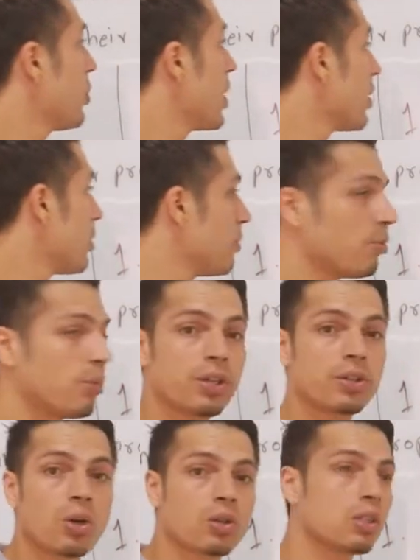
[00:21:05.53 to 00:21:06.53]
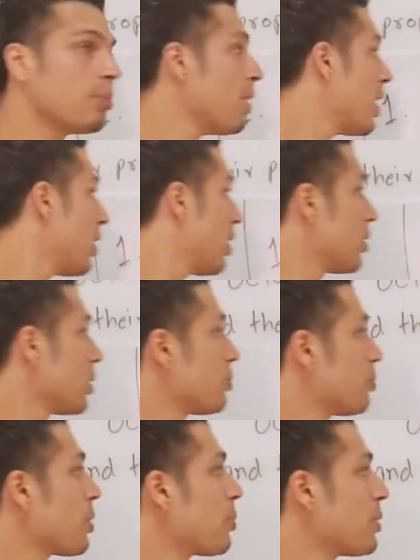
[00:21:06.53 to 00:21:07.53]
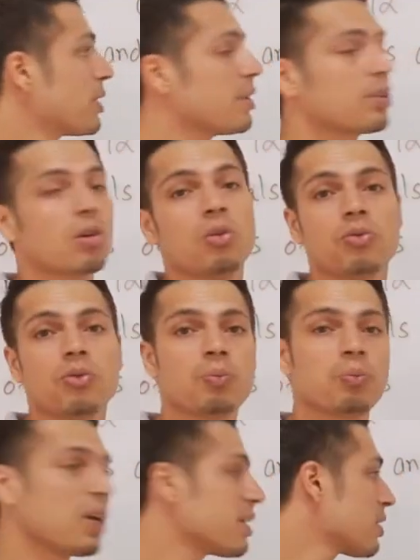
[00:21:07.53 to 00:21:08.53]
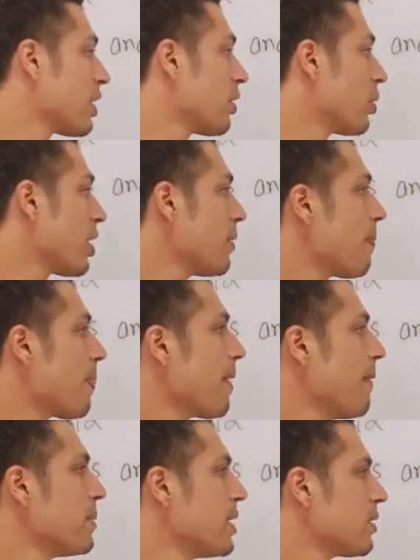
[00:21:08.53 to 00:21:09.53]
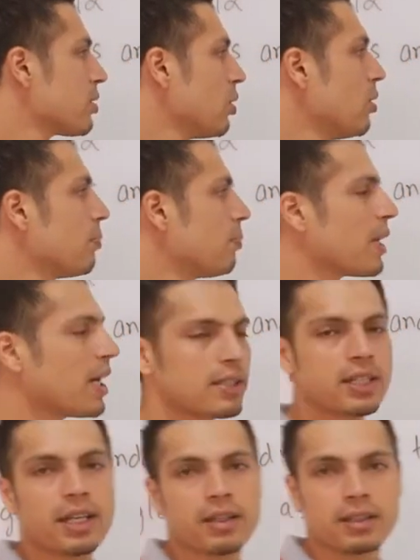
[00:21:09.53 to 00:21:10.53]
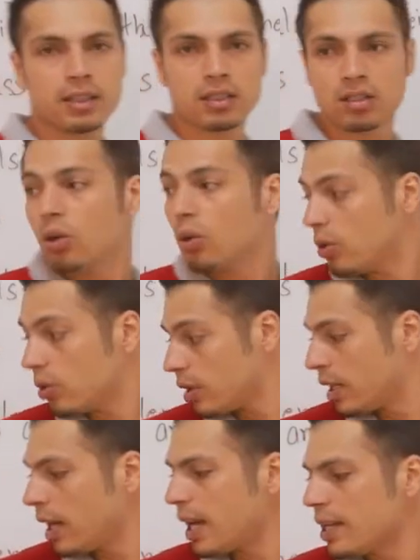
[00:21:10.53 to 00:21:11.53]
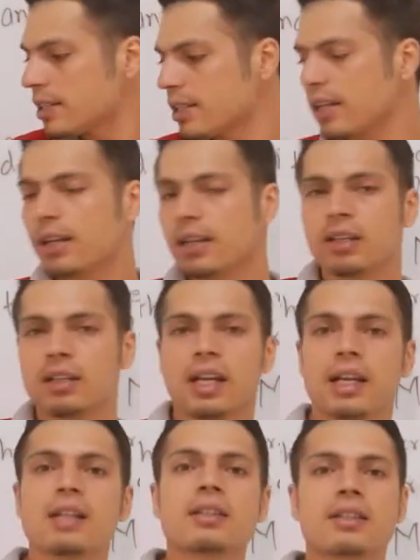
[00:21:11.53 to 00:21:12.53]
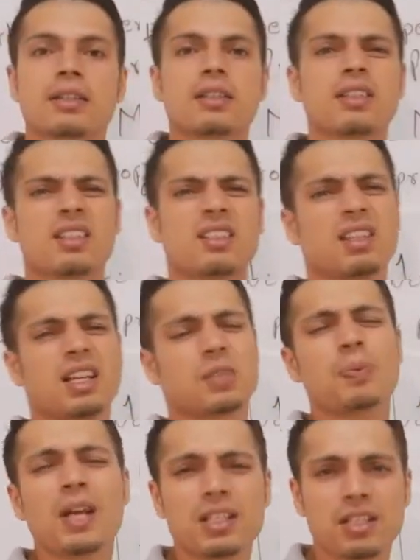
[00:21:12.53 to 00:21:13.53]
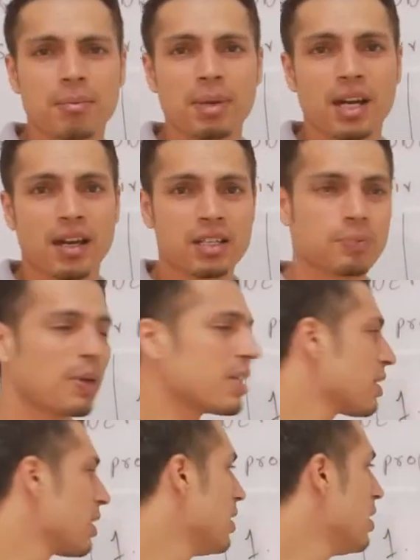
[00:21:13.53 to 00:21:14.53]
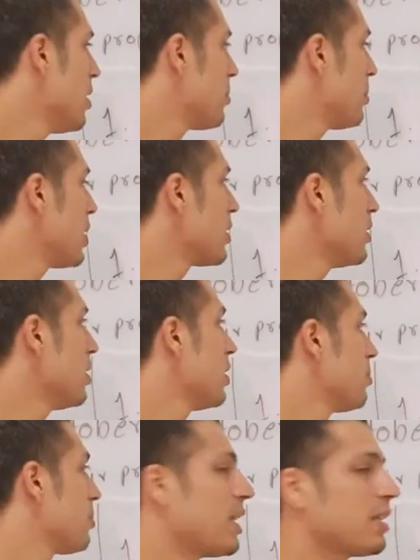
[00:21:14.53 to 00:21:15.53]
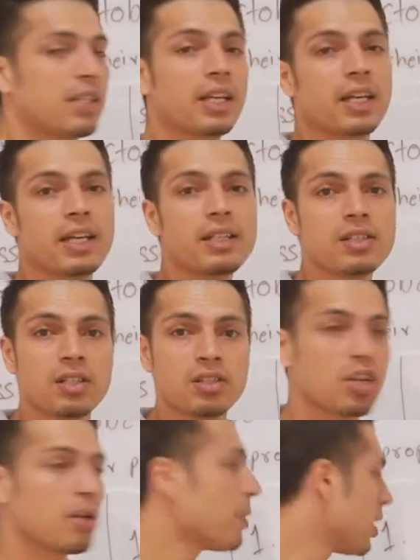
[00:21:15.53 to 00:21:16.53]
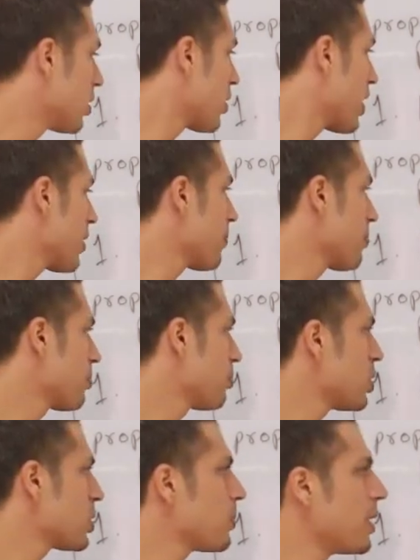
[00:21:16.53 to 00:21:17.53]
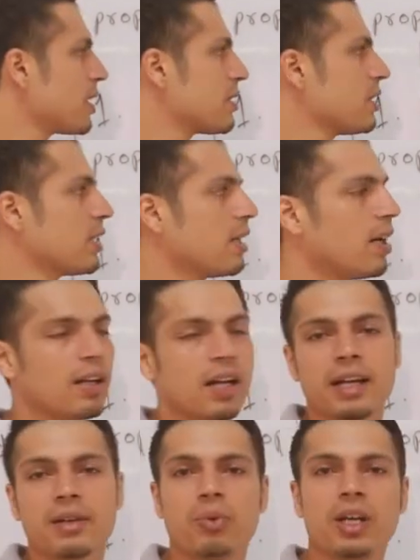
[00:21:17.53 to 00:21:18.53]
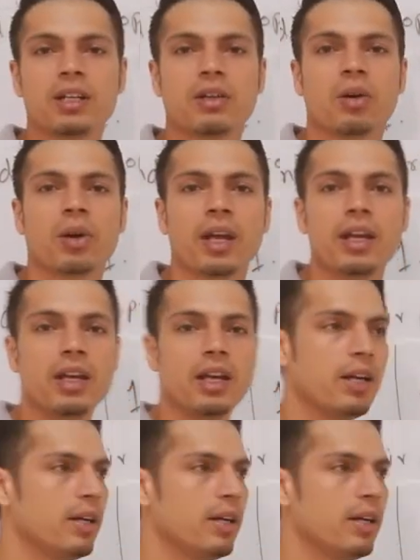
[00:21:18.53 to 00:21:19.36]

we talked about properties of plastic, okay. So plastic, so glass is bit expensive, but plastic is cheaper, okay. Most plastic are lightweight, okay,